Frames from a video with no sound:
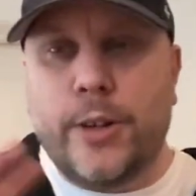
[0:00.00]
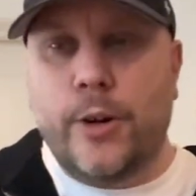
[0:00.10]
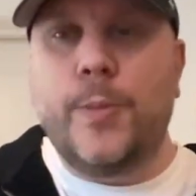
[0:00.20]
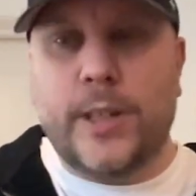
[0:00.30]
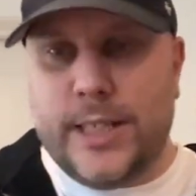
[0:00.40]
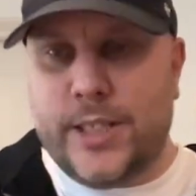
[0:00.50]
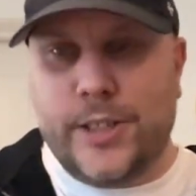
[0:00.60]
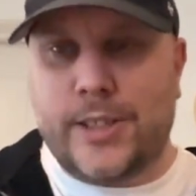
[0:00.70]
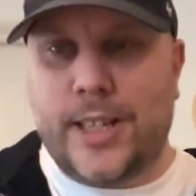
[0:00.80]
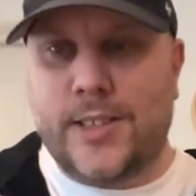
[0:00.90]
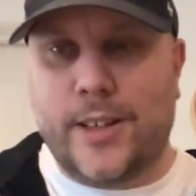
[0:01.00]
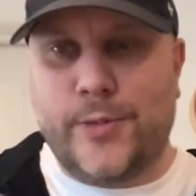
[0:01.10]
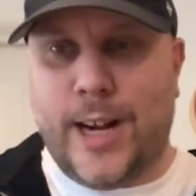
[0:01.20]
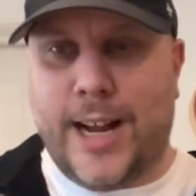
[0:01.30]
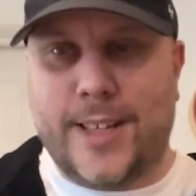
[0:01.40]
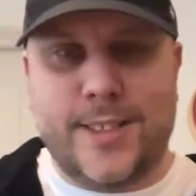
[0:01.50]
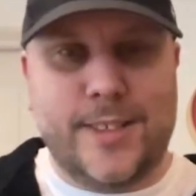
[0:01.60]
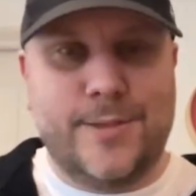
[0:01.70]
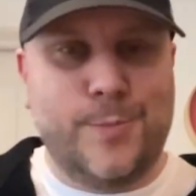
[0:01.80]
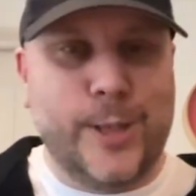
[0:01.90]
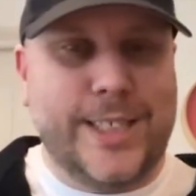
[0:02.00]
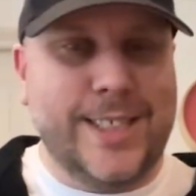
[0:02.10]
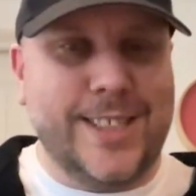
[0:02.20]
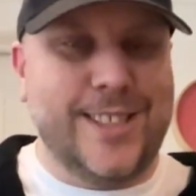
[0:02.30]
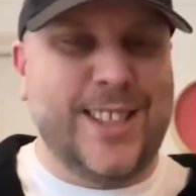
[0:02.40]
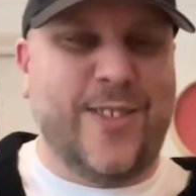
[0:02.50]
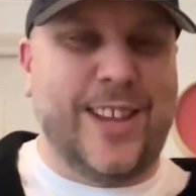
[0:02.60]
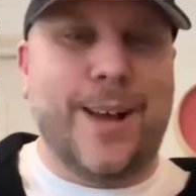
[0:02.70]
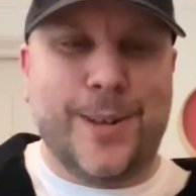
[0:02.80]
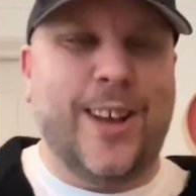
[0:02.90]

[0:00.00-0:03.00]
I do, but it's just that's like for actors and breaches and stuff like that.